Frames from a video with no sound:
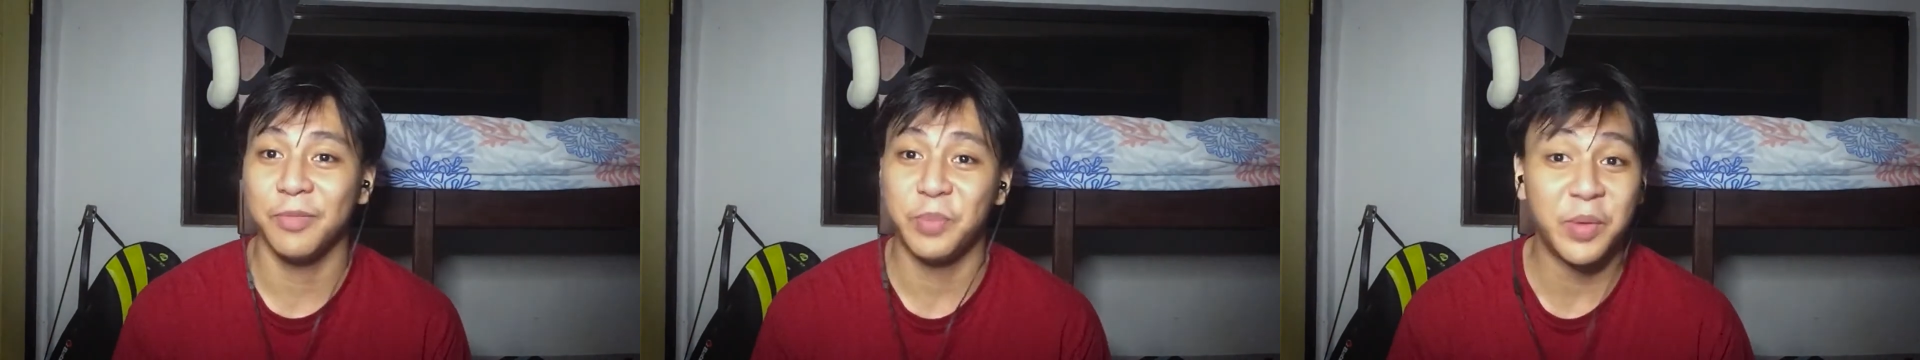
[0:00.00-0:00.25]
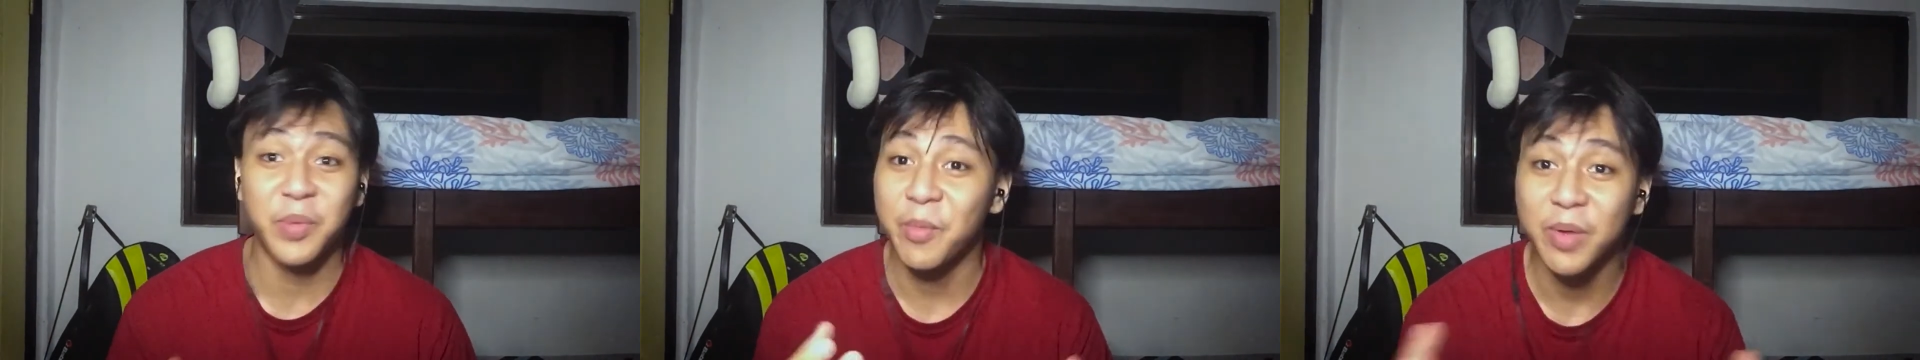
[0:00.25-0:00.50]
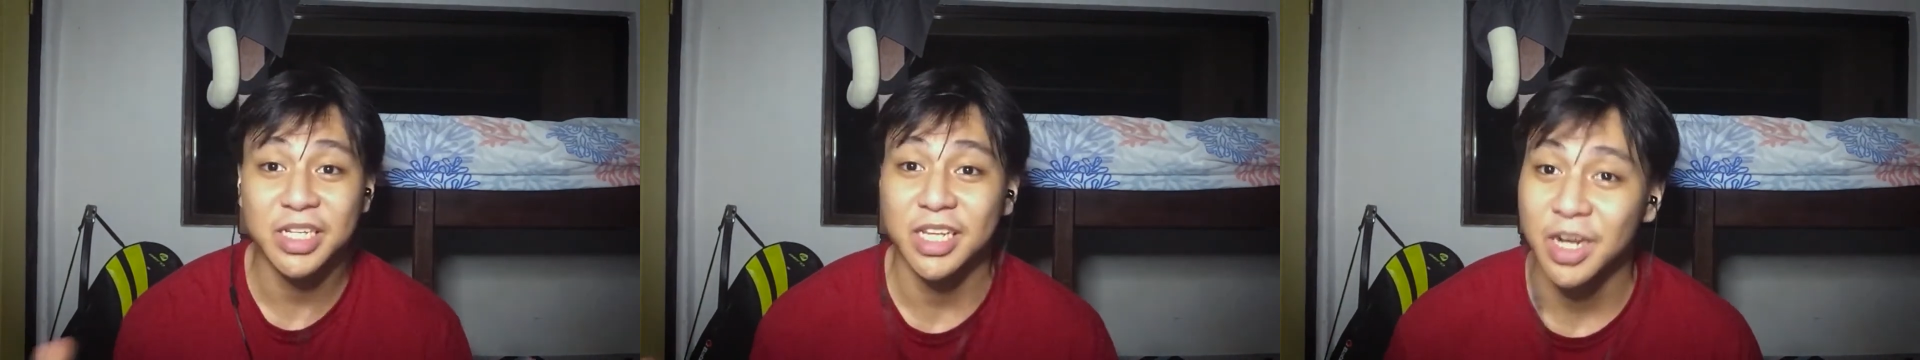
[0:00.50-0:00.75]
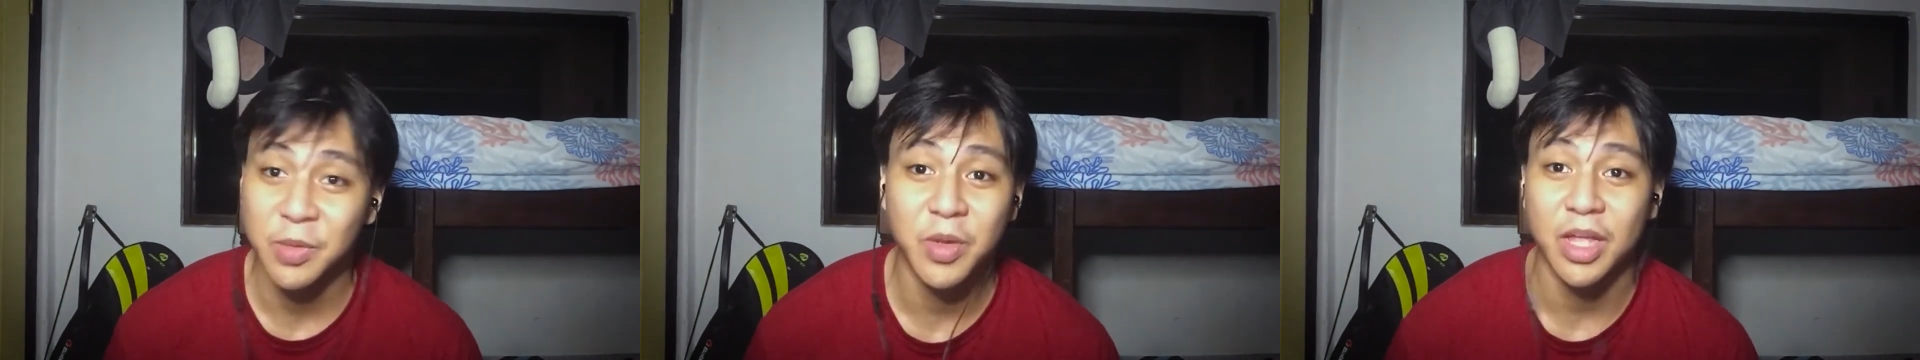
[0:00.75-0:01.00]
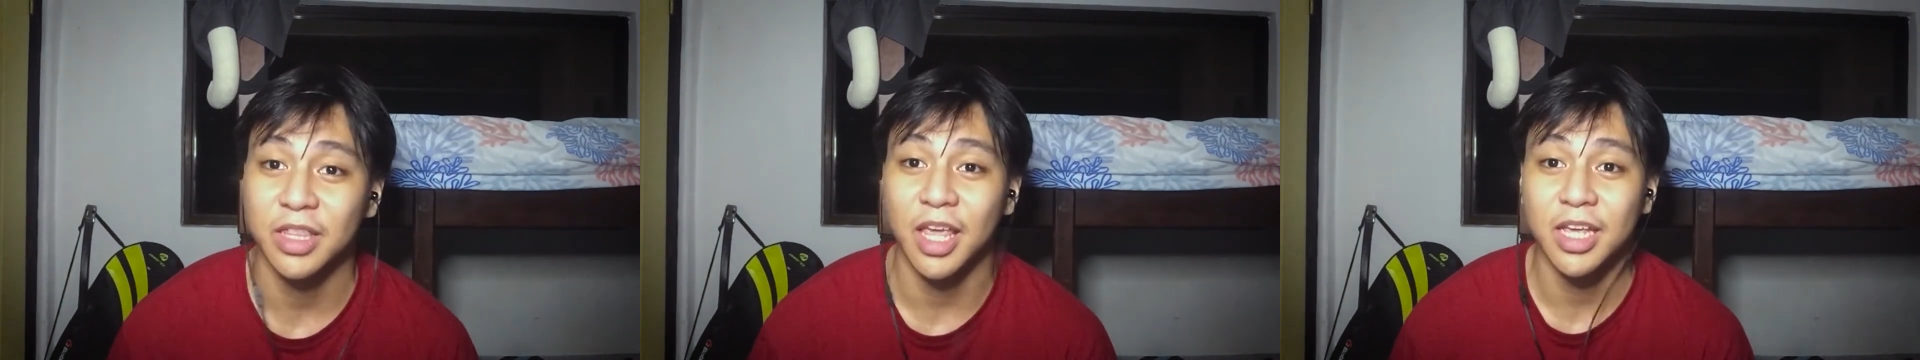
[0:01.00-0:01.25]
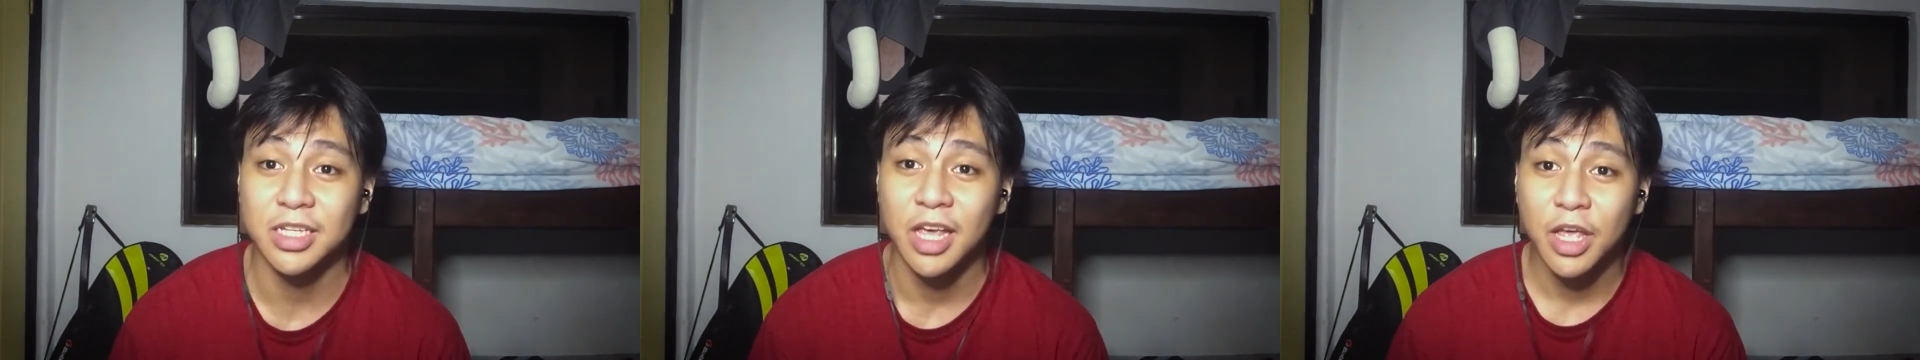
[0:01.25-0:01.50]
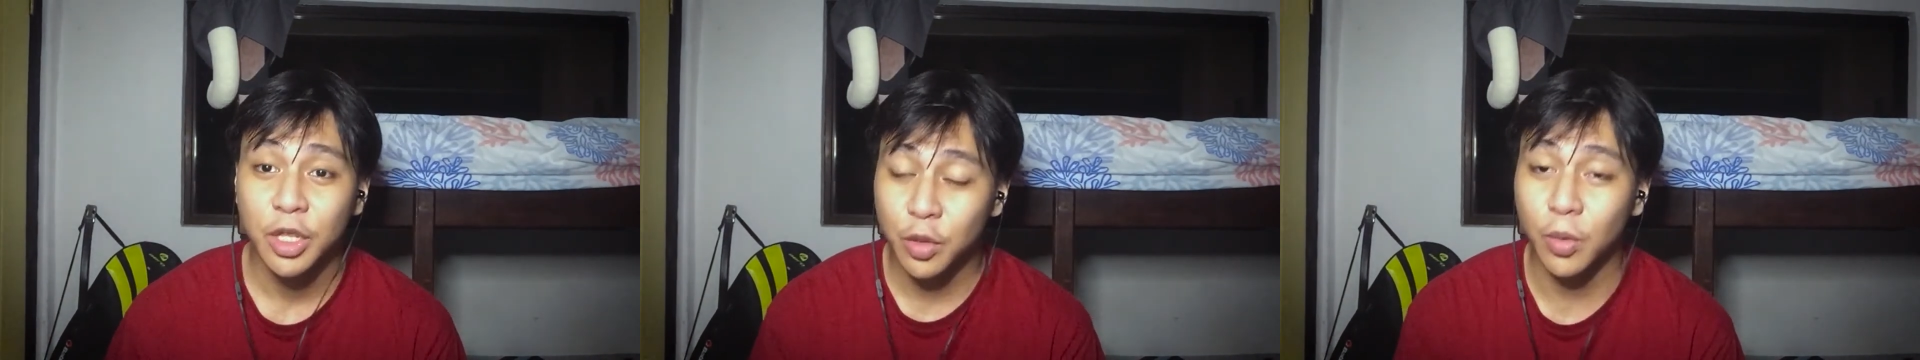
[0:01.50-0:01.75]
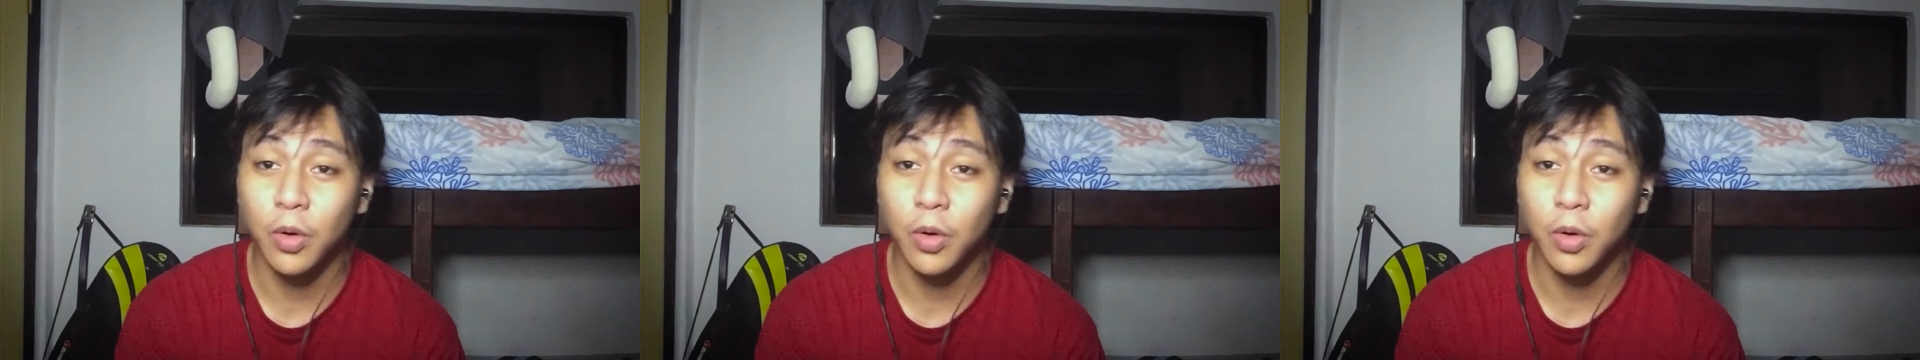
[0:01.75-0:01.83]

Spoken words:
pagbabasa ng mga things, to